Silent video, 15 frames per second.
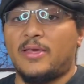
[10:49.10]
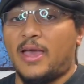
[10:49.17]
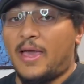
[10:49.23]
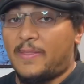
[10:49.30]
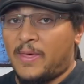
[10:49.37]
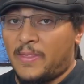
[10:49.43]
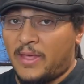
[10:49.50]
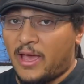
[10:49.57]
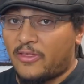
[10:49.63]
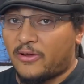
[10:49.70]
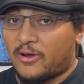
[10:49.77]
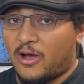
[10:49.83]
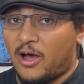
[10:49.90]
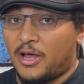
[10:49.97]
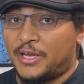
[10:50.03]
And then the other
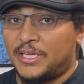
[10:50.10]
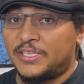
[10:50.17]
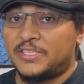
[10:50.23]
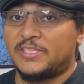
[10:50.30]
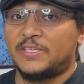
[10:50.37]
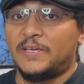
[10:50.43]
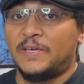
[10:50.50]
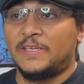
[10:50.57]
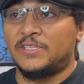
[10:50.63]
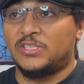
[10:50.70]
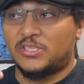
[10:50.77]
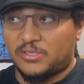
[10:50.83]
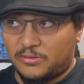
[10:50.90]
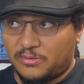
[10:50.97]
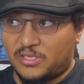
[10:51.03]
con
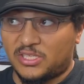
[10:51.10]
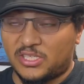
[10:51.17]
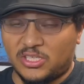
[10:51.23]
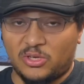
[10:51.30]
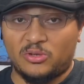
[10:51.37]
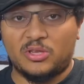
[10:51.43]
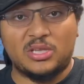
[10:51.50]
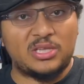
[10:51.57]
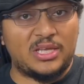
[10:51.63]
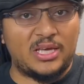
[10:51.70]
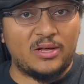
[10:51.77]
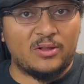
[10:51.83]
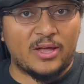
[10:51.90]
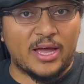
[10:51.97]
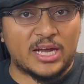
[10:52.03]
is still the
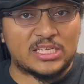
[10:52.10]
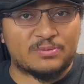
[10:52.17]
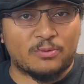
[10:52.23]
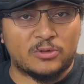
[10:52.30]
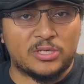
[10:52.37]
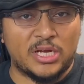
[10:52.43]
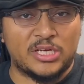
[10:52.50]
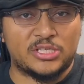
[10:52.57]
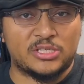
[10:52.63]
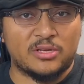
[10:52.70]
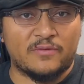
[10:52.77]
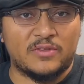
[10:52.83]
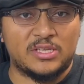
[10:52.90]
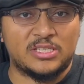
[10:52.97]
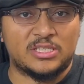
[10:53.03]
legal exportation
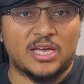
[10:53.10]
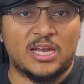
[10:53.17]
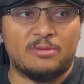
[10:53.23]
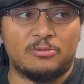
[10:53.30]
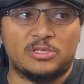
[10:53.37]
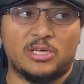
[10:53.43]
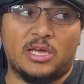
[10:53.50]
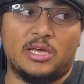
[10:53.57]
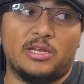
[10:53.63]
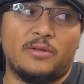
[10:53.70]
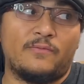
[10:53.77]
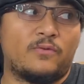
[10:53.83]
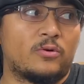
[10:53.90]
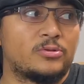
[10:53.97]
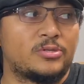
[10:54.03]
of these animals, and
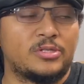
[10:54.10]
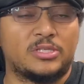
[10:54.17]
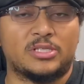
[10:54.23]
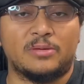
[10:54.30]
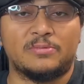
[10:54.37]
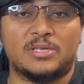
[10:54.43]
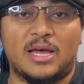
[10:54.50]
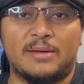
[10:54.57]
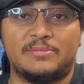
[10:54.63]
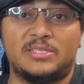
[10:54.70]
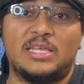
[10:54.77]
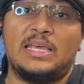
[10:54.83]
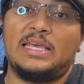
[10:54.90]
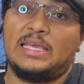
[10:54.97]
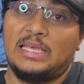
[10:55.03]
unfortunately sometimes
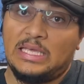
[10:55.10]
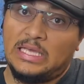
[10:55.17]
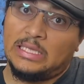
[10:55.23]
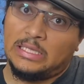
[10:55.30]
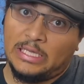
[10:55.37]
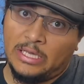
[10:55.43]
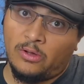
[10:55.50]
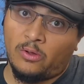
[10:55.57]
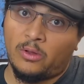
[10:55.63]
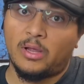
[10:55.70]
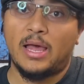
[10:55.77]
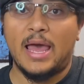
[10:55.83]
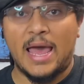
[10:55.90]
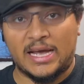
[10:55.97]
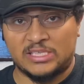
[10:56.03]
the illegal
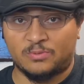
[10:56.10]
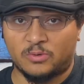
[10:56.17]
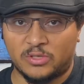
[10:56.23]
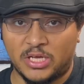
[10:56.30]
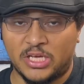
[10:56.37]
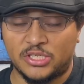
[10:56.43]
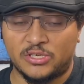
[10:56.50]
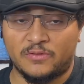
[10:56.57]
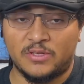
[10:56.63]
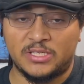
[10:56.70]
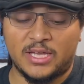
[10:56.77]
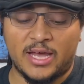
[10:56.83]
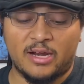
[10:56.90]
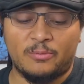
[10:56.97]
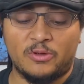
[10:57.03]
exportation of these
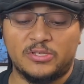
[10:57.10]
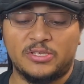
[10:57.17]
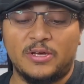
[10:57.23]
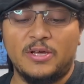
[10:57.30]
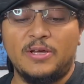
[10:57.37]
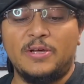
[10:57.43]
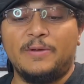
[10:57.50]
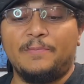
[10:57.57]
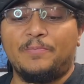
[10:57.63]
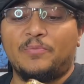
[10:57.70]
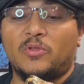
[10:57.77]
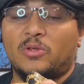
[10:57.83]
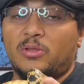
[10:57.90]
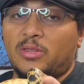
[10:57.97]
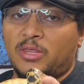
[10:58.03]
animals.
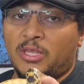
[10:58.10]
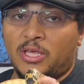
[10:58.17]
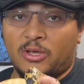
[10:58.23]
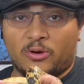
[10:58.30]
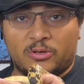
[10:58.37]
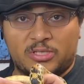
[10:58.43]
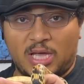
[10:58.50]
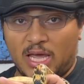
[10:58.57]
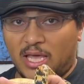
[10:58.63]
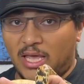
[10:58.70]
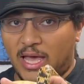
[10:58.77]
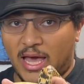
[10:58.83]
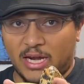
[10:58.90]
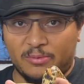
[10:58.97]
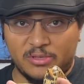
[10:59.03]
You're
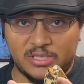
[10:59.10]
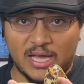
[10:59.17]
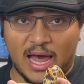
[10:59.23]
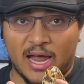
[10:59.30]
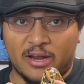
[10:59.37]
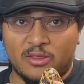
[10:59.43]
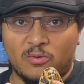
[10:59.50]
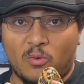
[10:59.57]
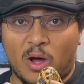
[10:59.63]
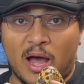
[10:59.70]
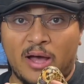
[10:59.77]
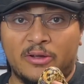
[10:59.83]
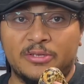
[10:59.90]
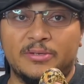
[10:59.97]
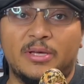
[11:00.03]
taking animals out of the
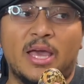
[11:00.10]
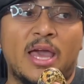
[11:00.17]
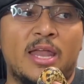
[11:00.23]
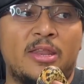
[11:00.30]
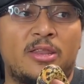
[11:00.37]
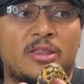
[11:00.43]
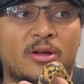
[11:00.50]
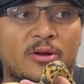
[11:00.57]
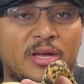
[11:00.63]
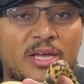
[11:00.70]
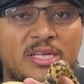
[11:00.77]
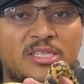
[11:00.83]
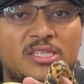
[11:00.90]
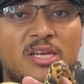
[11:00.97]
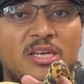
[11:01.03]
wild, and there is a